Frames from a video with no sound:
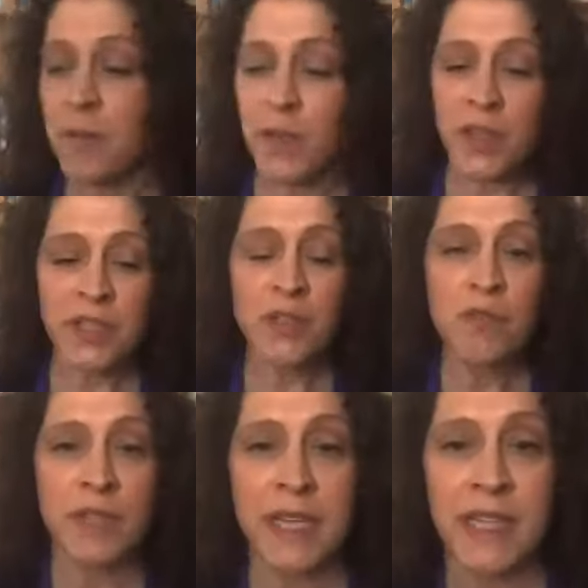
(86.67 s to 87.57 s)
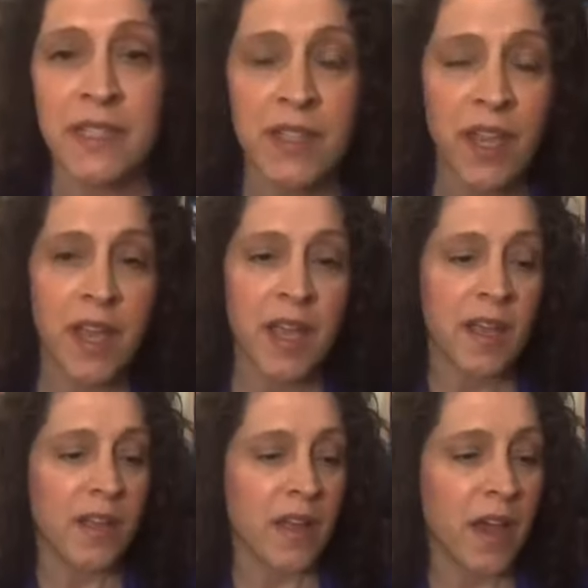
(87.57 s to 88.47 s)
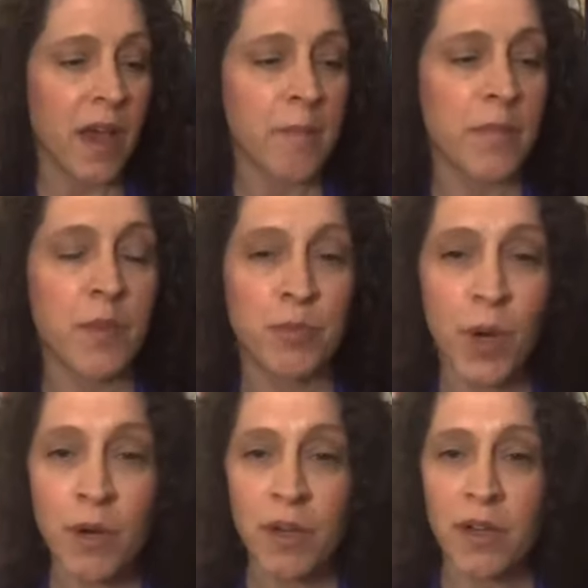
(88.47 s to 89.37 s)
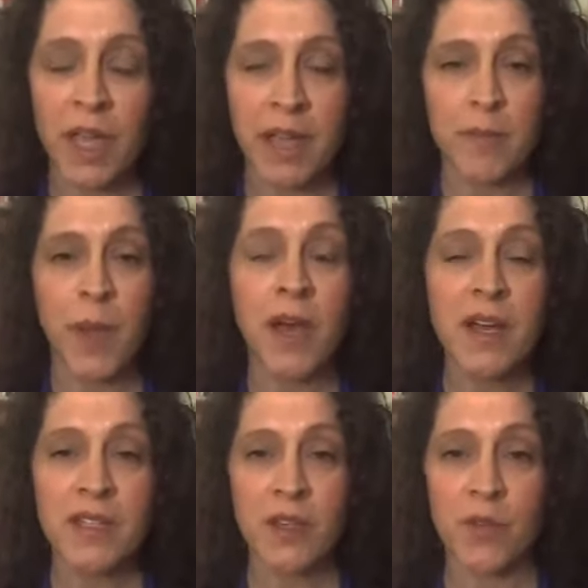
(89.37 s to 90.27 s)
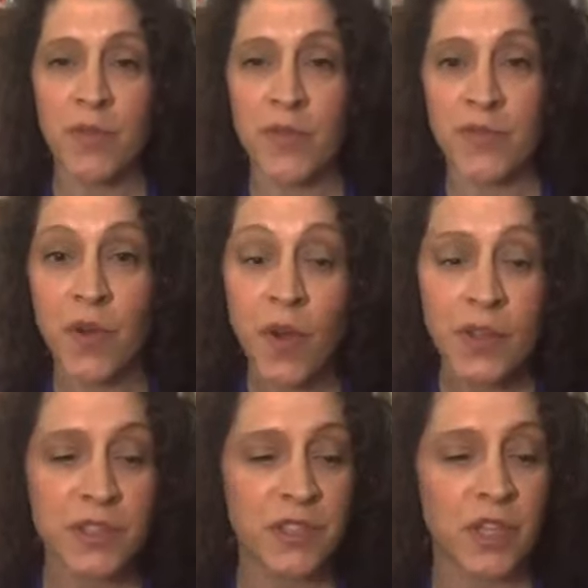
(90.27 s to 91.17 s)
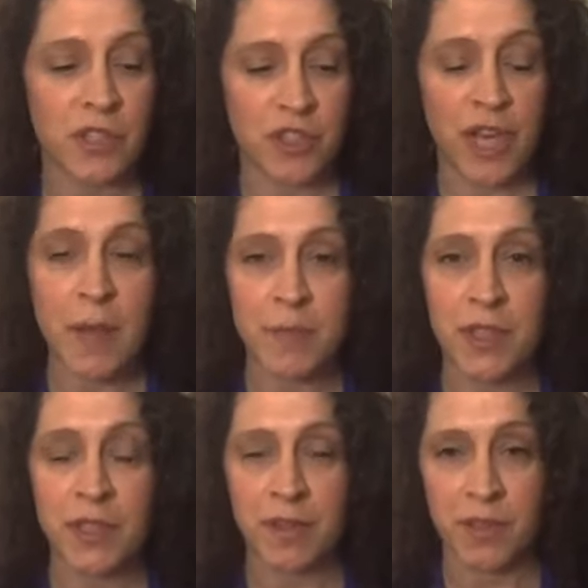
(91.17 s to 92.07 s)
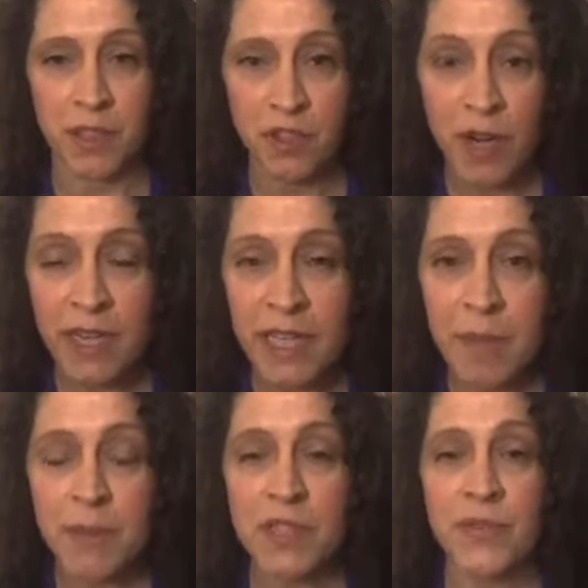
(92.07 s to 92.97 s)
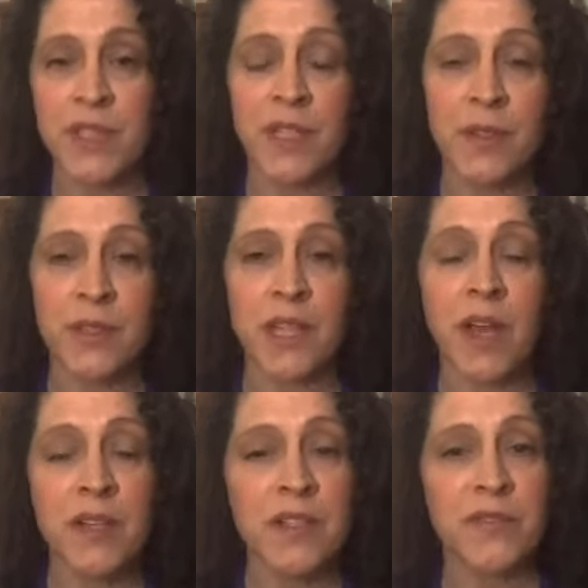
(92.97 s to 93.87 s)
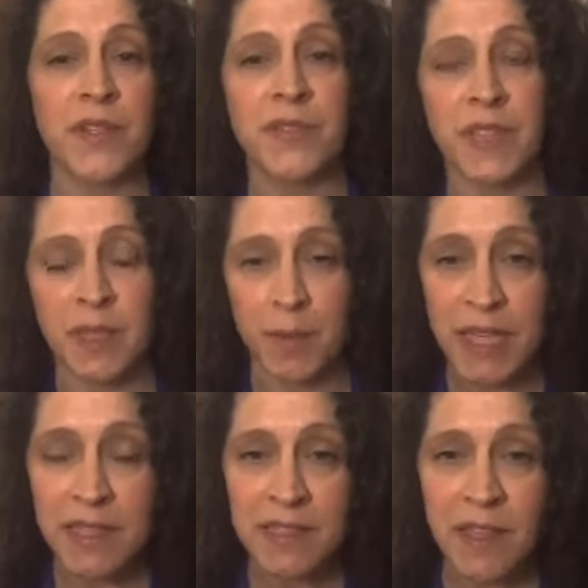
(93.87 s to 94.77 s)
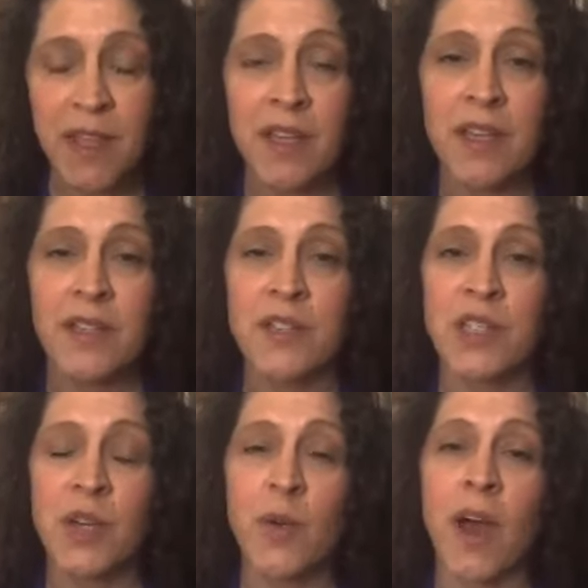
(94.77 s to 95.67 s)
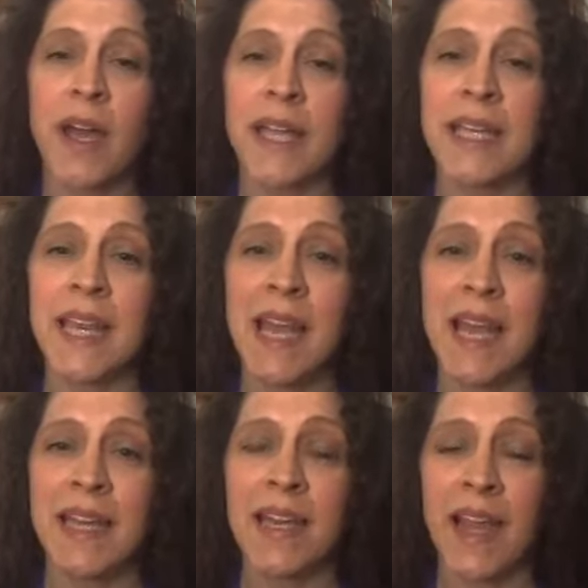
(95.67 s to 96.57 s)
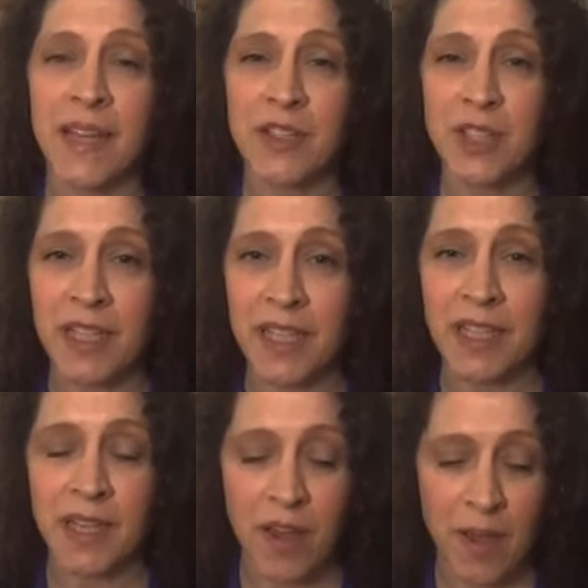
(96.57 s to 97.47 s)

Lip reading: I'm going to read the prologue and part of the first chapter. I'm going to try and keep these videos under 15 minutes so I can actually